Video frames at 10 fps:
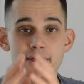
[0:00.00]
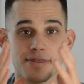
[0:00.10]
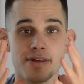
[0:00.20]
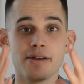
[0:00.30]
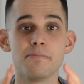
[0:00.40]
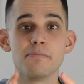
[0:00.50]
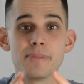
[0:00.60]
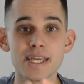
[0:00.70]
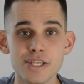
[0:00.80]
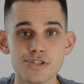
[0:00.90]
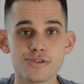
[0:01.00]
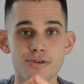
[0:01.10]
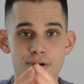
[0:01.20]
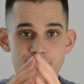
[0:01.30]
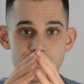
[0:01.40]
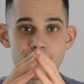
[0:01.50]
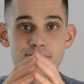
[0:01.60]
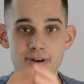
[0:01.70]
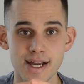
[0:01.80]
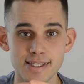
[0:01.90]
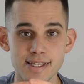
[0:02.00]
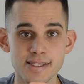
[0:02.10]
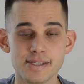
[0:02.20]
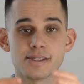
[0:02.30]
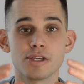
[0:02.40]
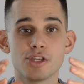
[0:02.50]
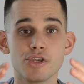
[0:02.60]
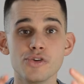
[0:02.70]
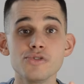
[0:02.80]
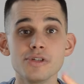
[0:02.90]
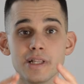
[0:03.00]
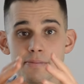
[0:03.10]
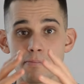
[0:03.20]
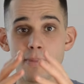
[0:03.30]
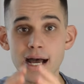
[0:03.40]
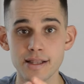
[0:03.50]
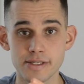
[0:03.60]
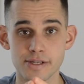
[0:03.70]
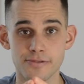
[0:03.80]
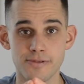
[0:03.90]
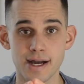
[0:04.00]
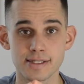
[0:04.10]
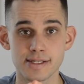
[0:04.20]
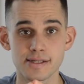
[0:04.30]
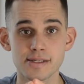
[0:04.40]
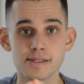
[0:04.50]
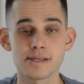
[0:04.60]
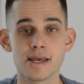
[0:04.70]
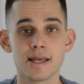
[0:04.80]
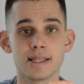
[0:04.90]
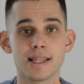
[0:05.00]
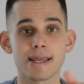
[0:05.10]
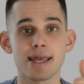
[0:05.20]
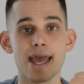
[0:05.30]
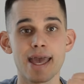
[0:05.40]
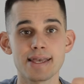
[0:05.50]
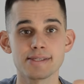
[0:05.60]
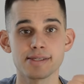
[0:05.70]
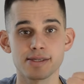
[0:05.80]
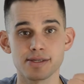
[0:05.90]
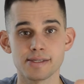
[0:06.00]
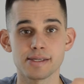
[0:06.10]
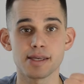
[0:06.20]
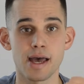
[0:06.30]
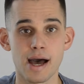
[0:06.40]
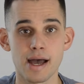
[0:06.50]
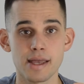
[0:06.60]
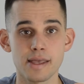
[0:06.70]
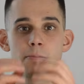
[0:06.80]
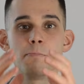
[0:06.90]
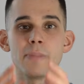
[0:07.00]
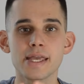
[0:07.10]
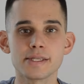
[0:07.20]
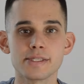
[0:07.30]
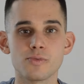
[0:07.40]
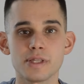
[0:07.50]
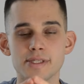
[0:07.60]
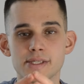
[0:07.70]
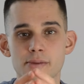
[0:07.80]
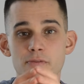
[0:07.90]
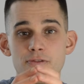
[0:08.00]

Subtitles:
They're a mixture of surfactants, usually mild surfactants like SCI, mixed with some